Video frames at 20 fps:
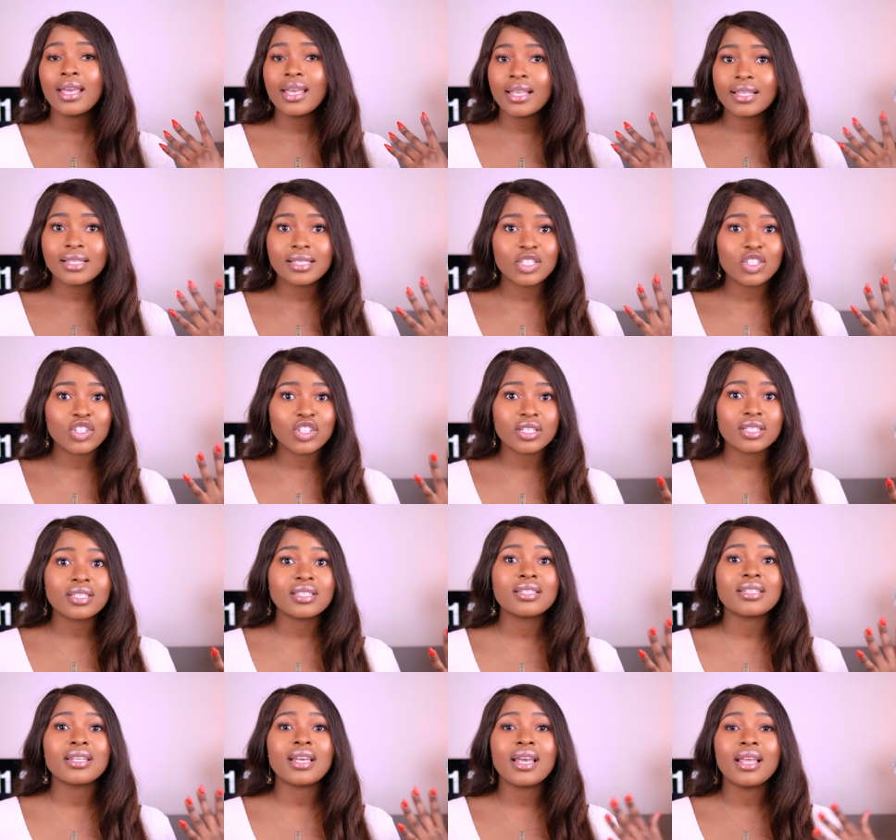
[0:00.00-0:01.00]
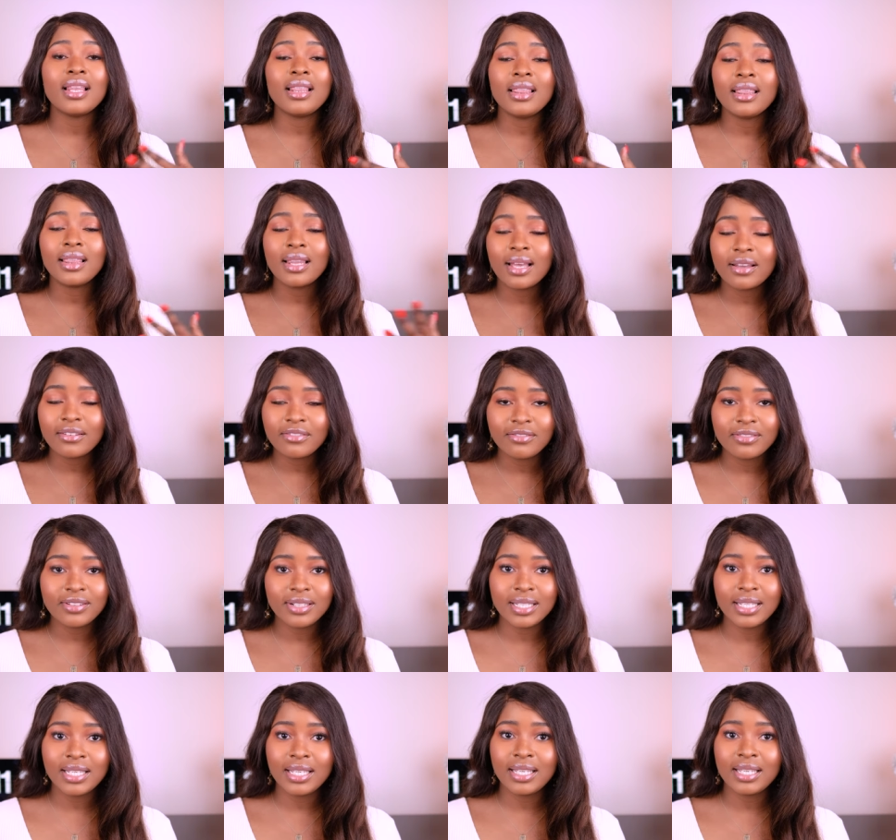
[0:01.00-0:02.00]
It's just a
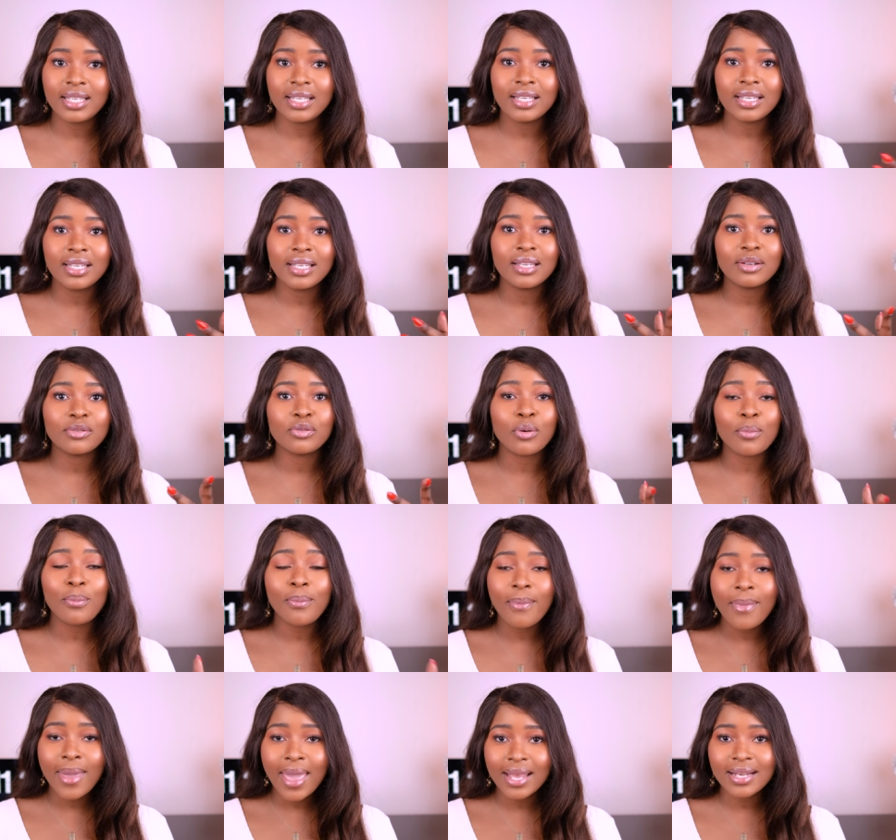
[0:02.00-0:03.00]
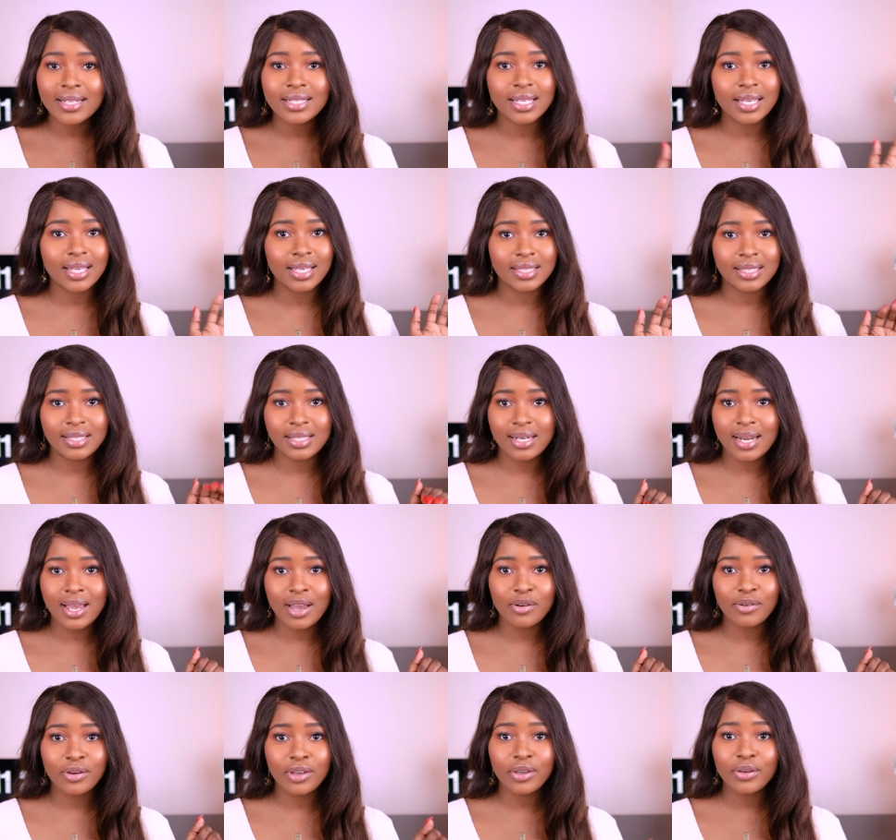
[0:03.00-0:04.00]
lovely, romantic
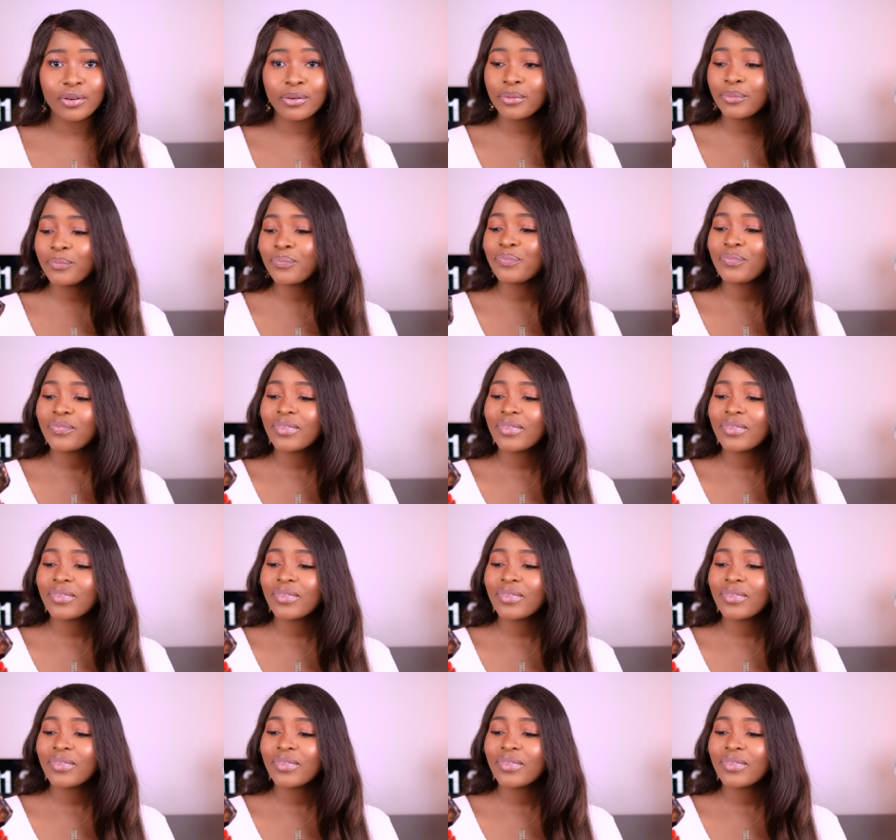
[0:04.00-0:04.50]
scenario.